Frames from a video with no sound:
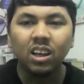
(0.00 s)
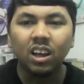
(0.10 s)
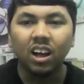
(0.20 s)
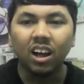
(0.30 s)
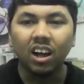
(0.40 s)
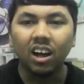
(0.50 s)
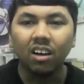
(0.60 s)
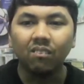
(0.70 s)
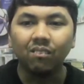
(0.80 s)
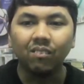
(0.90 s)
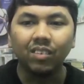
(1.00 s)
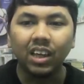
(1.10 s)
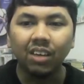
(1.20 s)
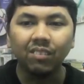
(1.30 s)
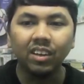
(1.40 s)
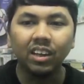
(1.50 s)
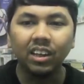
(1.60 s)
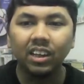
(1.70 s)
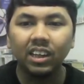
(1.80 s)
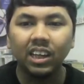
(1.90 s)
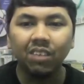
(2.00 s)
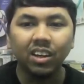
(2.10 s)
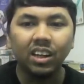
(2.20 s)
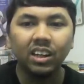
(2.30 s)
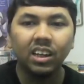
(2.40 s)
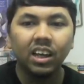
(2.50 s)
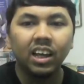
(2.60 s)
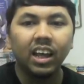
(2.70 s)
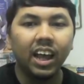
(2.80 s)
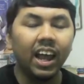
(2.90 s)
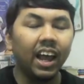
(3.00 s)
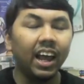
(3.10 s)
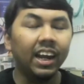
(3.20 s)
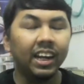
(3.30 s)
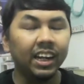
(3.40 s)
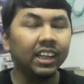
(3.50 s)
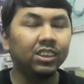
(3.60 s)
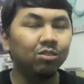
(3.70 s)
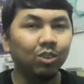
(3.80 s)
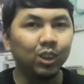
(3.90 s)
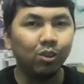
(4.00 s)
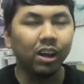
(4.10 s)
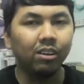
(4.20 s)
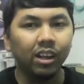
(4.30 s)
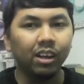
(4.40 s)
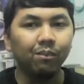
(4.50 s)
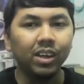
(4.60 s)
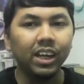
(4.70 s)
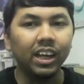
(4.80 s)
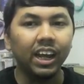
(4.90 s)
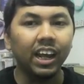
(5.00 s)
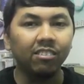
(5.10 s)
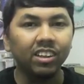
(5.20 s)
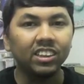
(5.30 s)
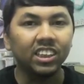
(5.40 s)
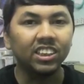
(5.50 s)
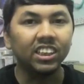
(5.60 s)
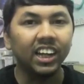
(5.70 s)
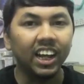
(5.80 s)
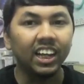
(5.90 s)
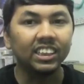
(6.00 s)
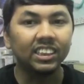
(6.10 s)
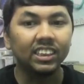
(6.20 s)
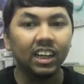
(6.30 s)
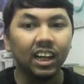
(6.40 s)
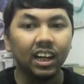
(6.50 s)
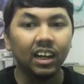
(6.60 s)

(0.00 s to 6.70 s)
um, came in, came in, and that was when the meet and greet session has uh,